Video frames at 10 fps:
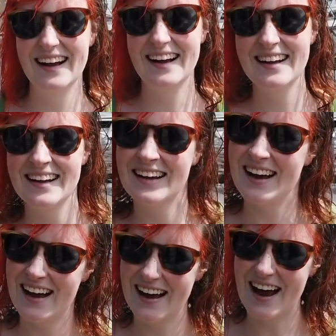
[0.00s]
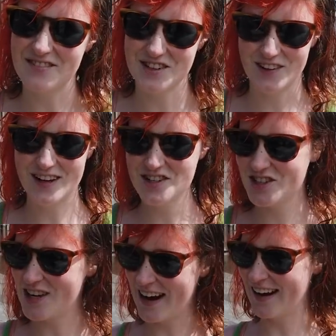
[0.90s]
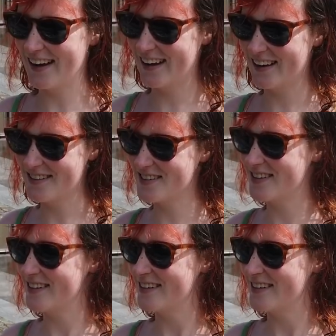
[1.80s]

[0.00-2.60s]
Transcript: uh, after lunch and